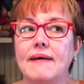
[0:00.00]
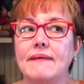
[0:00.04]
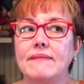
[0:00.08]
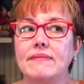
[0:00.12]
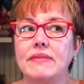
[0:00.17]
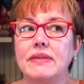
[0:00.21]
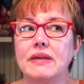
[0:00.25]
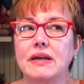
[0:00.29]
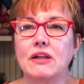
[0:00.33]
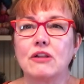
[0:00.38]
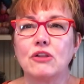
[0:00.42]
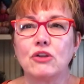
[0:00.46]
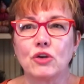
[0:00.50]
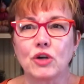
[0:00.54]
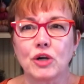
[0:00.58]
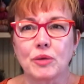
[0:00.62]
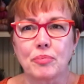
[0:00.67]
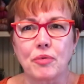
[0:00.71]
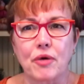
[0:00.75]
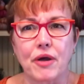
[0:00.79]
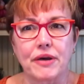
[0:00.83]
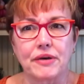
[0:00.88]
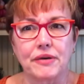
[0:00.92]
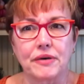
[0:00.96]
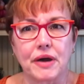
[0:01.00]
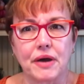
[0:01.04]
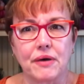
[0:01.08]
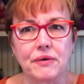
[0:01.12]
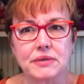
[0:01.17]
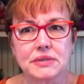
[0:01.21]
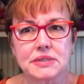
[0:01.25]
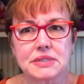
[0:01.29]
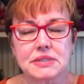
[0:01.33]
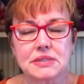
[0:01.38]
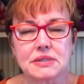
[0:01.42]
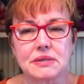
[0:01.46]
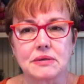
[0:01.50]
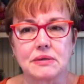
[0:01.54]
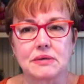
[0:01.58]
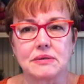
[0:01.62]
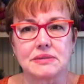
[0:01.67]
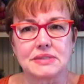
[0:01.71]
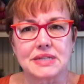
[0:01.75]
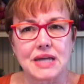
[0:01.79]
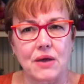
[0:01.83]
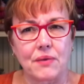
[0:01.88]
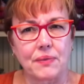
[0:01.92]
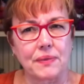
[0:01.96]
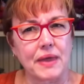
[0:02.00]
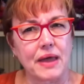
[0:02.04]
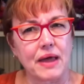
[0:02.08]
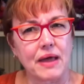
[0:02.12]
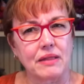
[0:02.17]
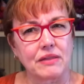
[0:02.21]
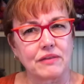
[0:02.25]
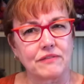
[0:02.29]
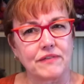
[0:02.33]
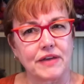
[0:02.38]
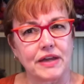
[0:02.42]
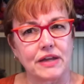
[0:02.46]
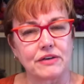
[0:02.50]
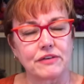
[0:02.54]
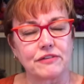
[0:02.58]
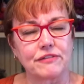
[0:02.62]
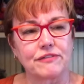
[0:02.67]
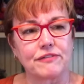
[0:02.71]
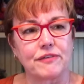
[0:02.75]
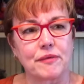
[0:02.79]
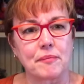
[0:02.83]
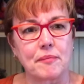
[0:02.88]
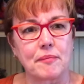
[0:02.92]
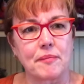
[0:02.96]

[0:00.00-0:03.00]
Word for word: the clerk brought her out down the elevator from